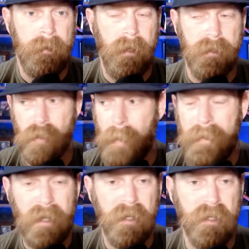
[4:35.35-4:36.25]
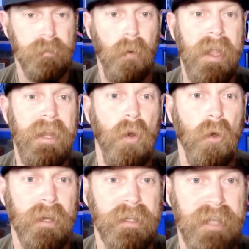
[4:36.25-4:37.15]
And so I'm not going to support any
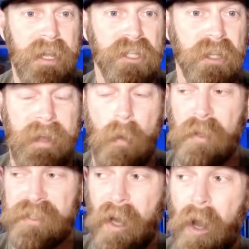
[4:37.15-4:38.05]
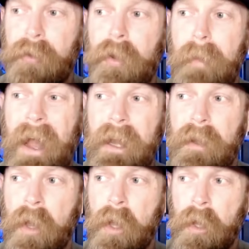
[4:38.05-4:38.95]
organization that wants to
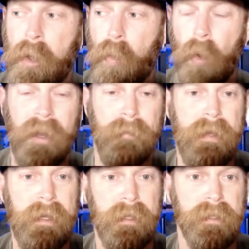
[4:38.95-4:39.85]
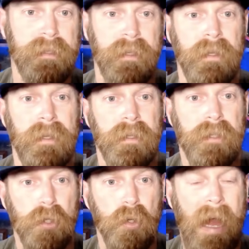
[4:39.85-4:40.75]
undermine what it means
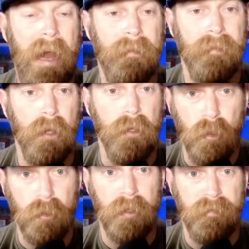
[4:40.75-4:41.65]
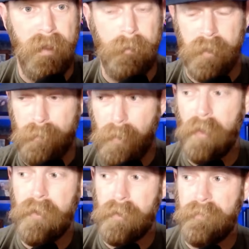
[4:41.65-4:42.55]
to have a nuclear family, a
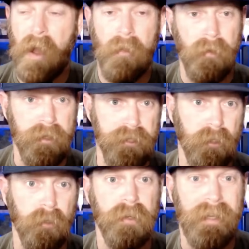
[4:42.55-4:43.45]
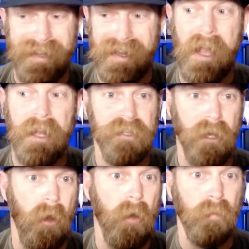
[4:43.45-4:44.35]
mother, a father, and children engaged at
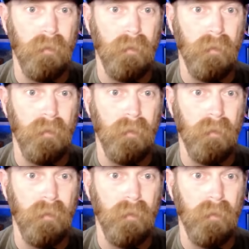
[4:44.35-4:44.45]
home,